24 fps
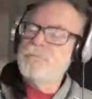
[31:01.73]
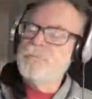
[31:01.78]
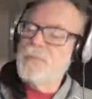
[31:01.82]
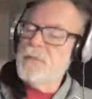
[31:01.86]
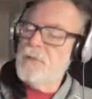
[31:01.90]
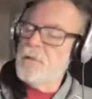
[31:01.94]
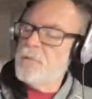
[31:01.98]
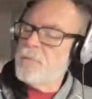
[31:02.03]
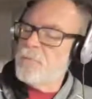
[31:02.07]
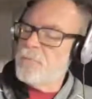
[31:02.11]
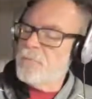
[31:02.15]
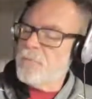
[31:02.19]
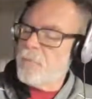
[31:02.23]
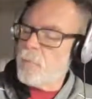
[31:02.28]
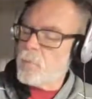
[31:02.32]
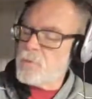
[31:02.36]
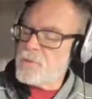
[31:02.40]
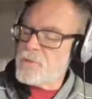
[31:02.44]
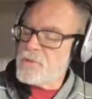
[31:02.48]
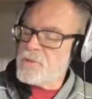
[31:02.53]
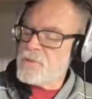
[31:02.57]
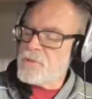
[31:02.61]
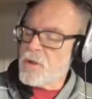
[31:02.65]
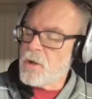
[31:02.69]
the
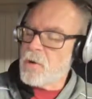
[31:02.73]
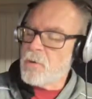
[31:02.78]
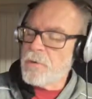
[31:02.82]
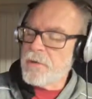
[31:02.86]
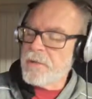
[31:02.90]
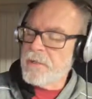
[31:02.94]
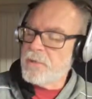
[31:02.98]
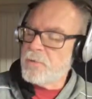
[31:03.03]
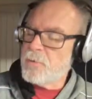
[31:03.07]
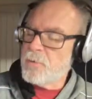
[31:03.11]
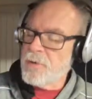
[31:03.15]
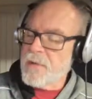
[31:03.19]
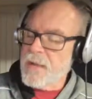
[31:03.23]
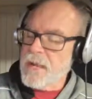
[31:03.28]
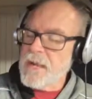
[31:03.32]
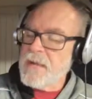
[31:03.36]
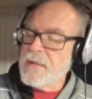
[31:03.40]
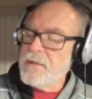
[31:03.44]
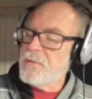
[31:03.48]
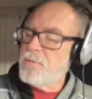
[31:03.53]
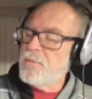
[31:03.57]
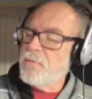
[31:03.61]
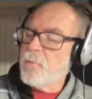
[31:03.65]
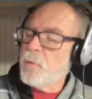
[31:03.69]
forces already
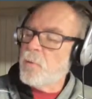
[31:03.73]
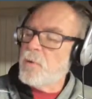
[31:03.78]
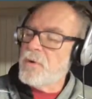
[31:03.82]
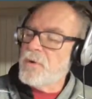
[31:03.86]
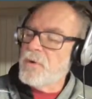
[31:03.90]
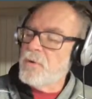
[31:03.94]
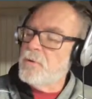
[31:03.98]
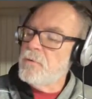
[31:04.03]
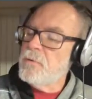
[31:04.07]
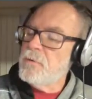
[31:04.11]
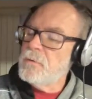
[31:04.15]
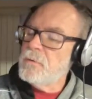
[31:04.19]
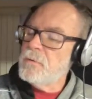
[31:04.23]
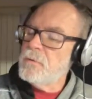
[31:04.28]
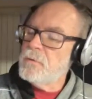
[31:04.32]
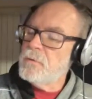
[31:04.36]
created for you.